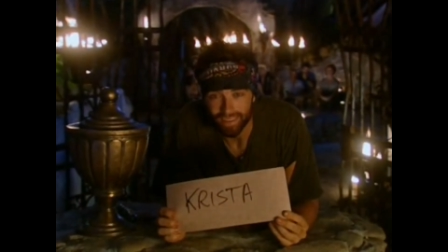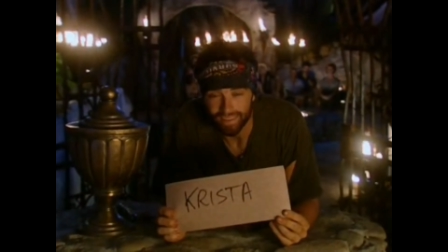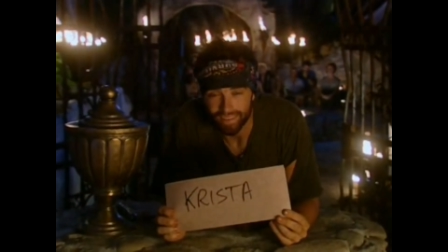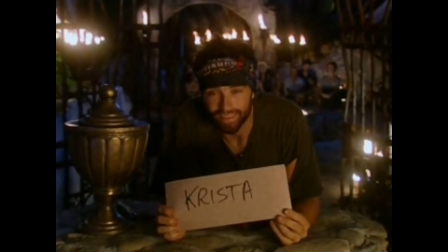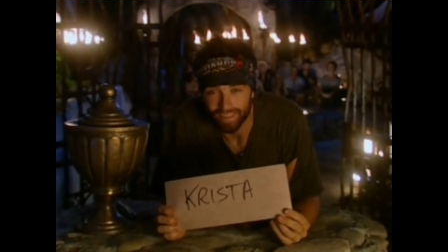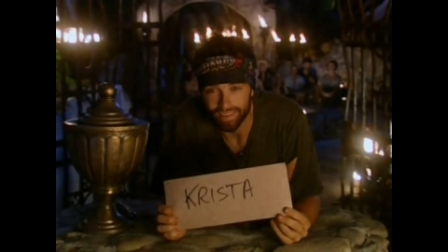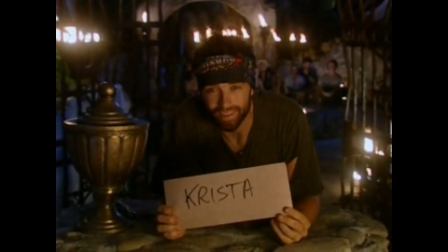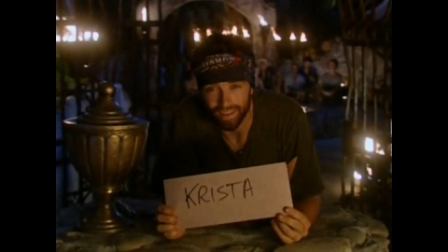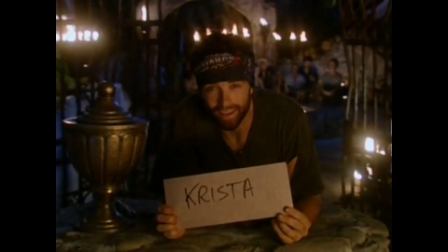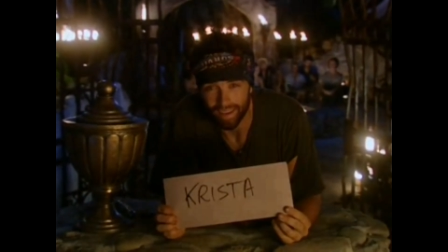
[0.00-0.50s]

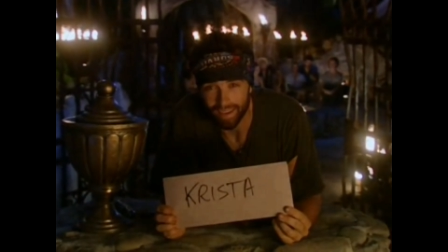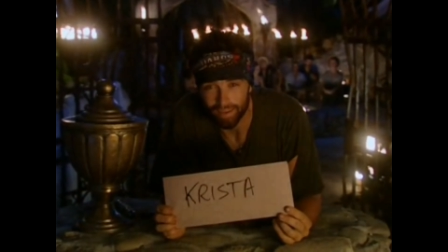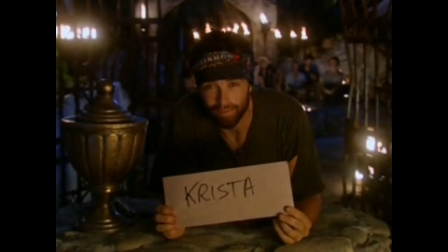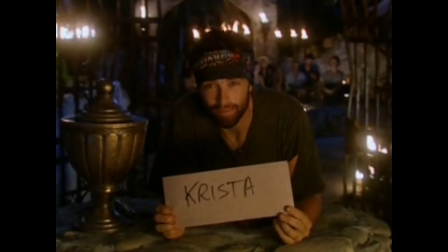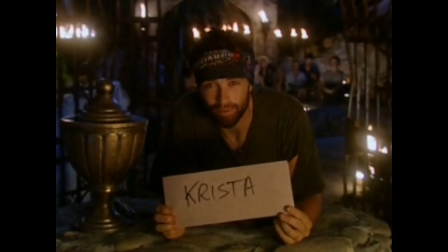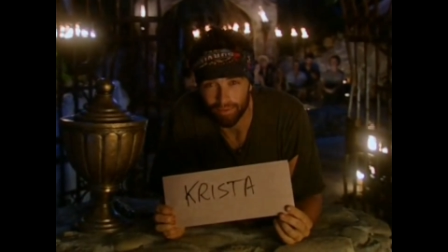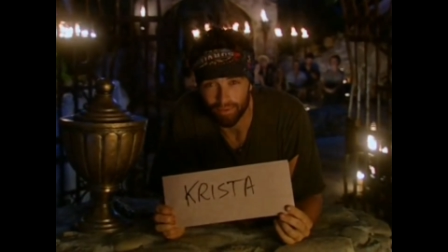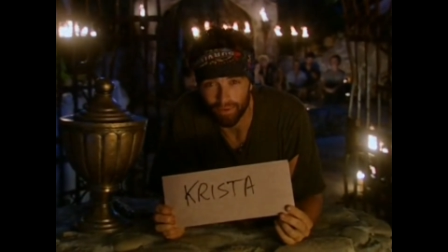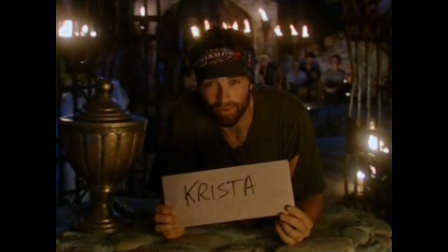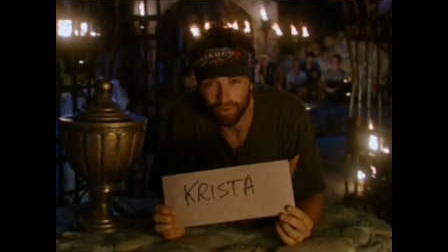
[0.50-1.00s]
Didn't like you
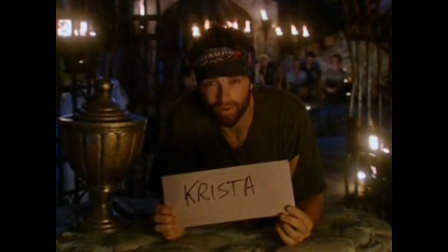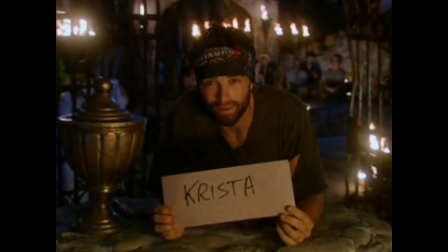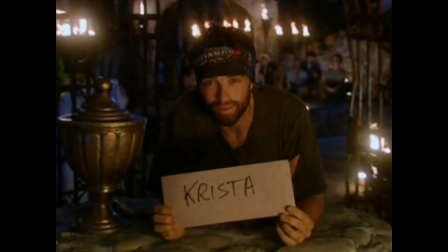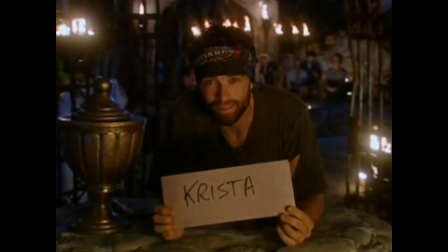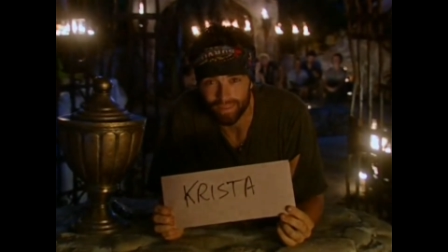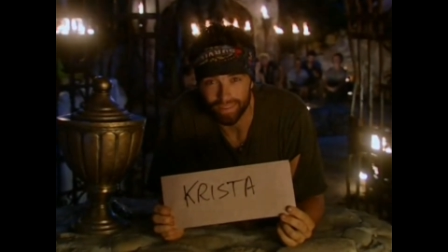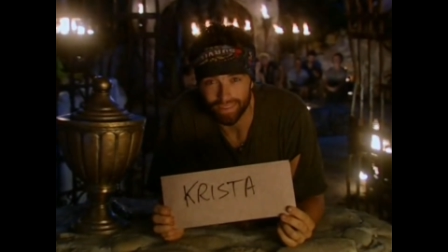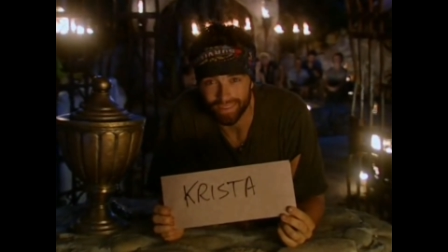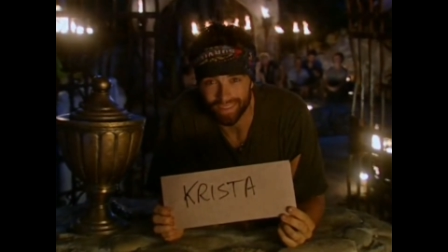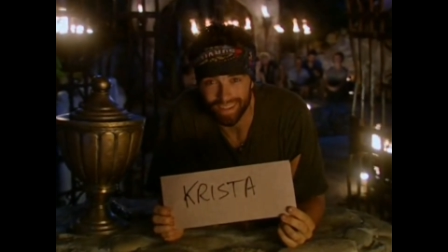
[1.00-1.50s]
before,
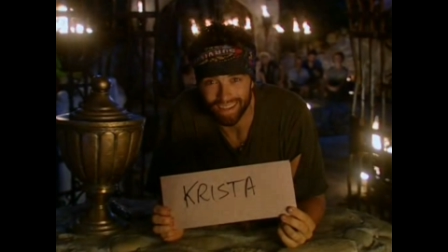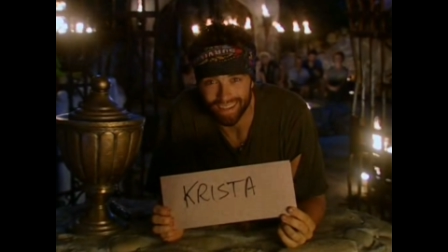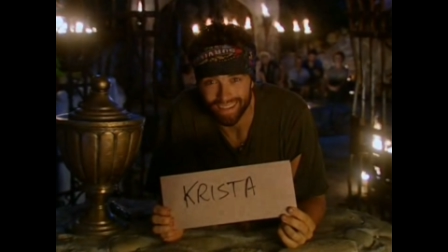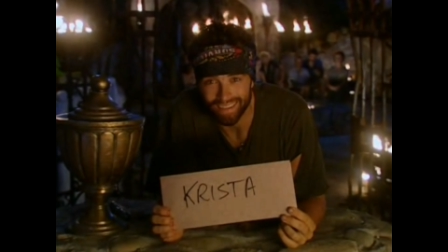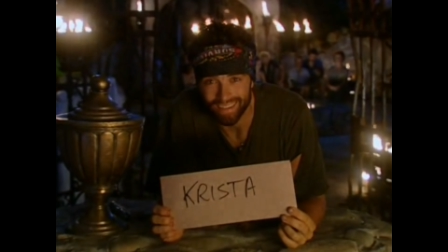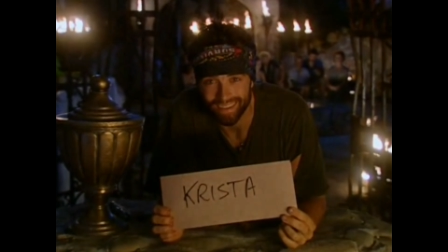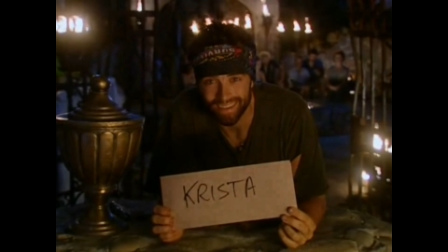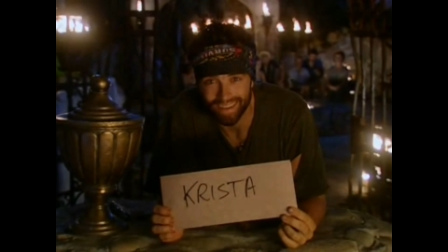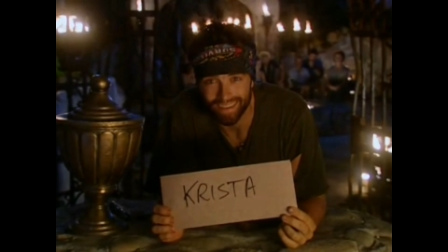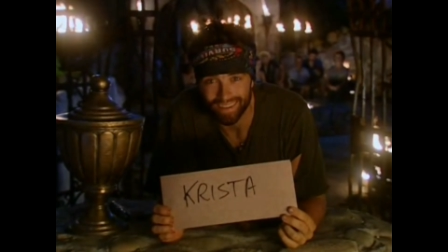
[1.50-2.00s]
don't like
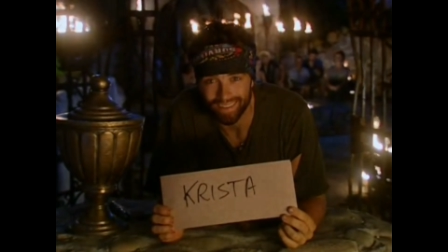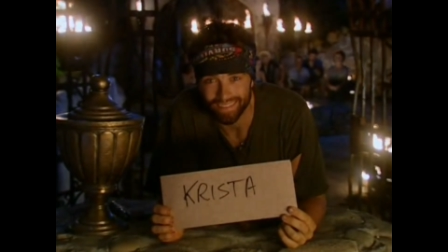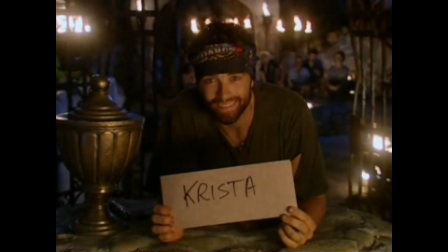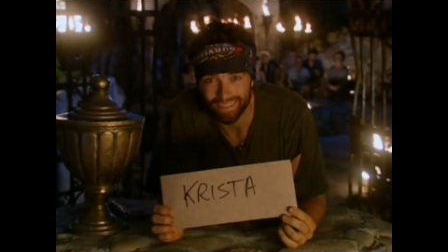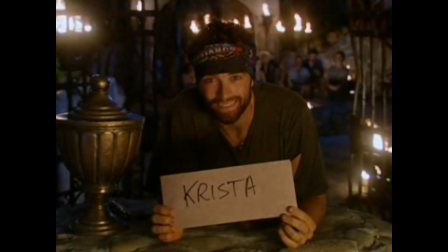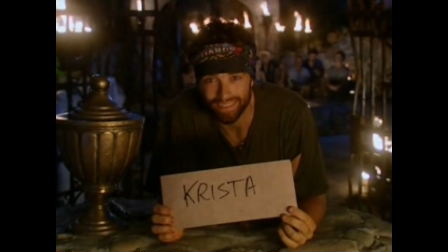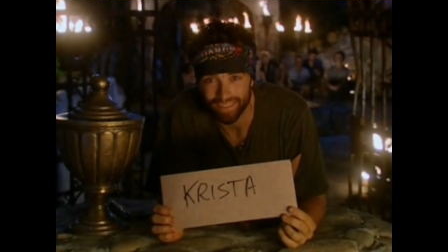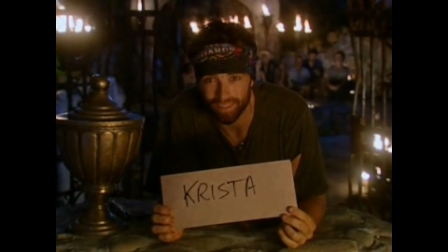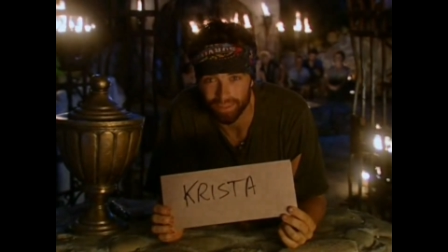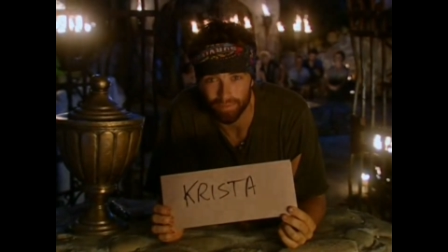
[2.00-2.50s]
you now.
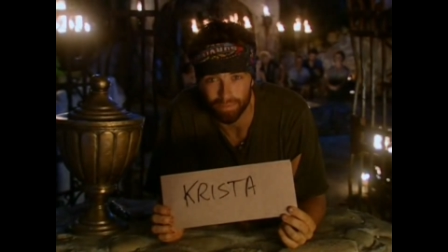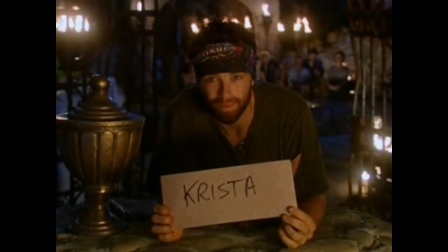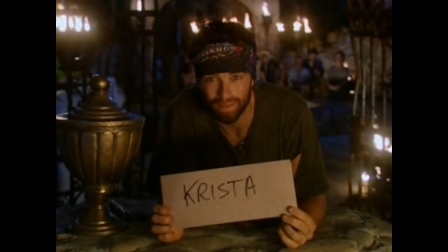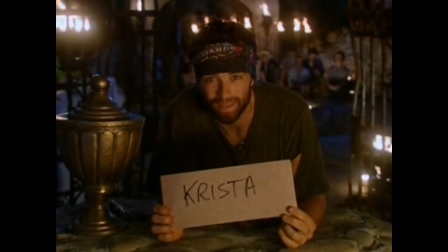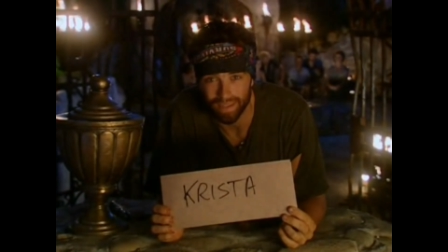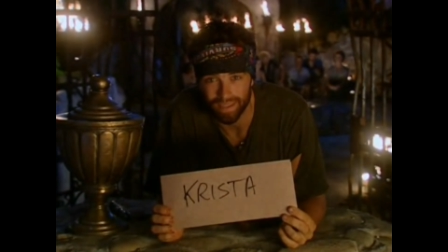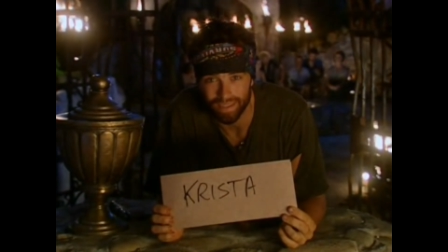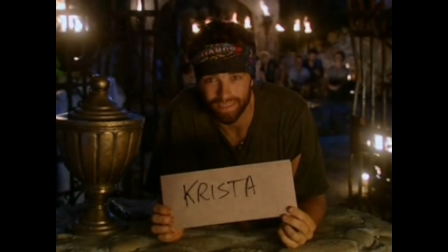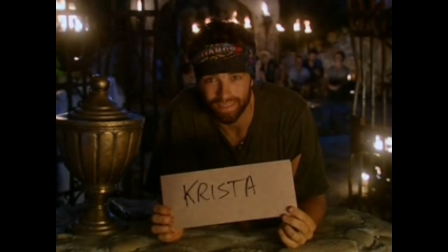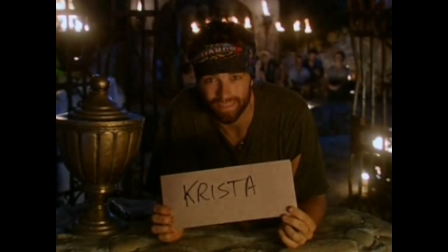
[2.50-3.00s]
You're just
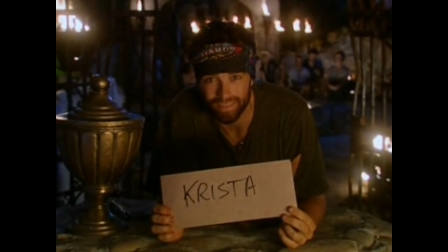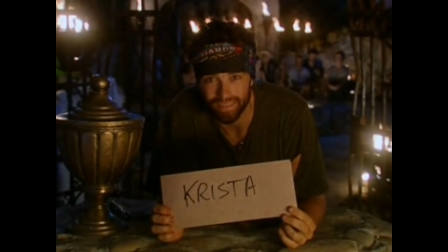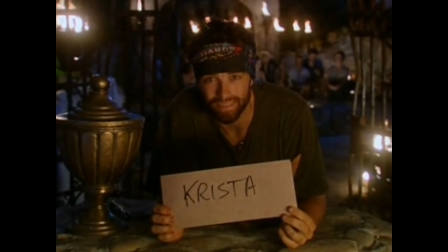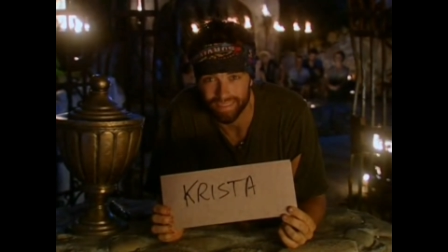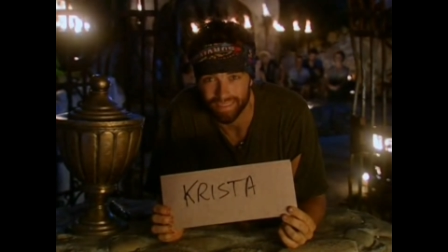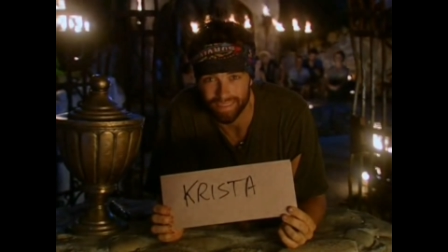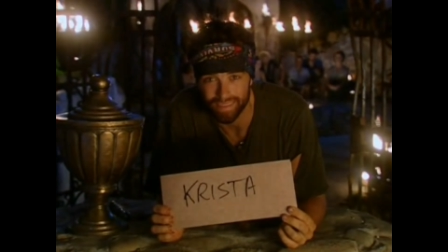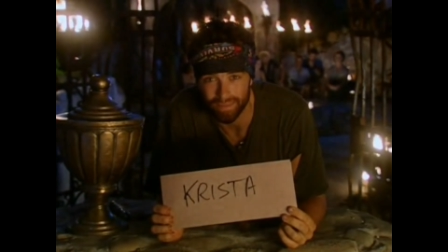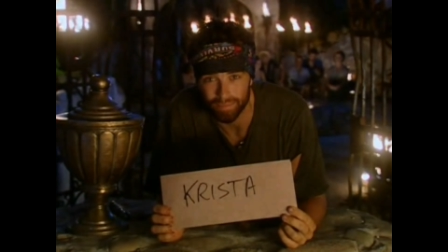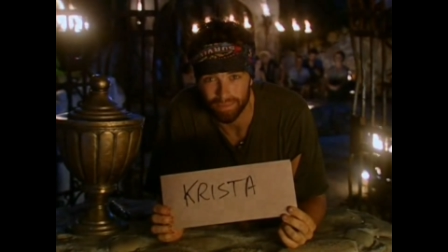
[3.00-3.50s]
plain
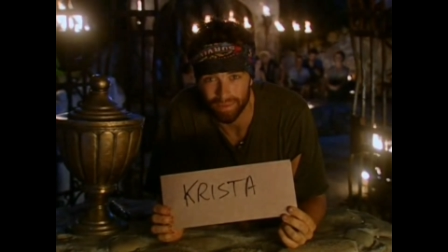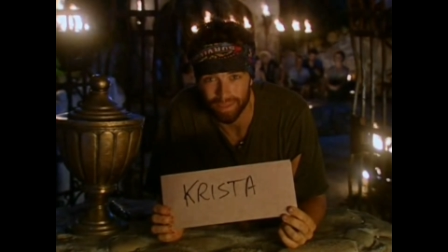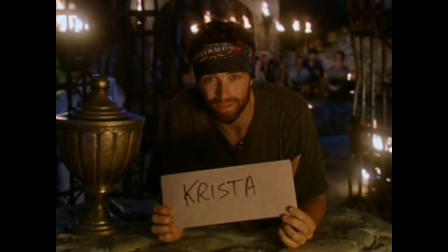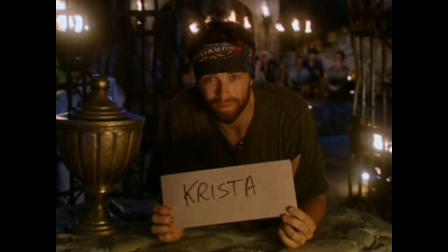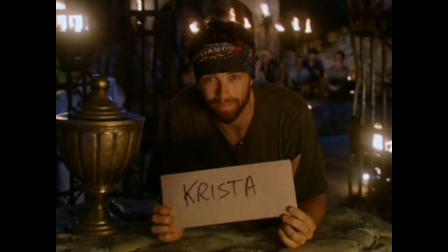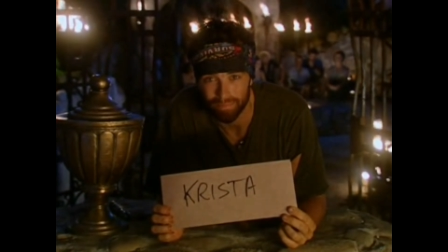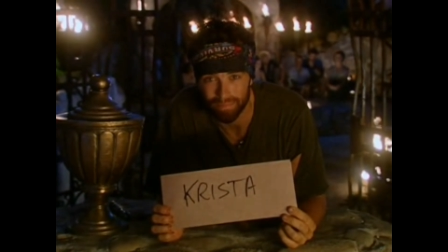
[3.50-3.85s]
and simply a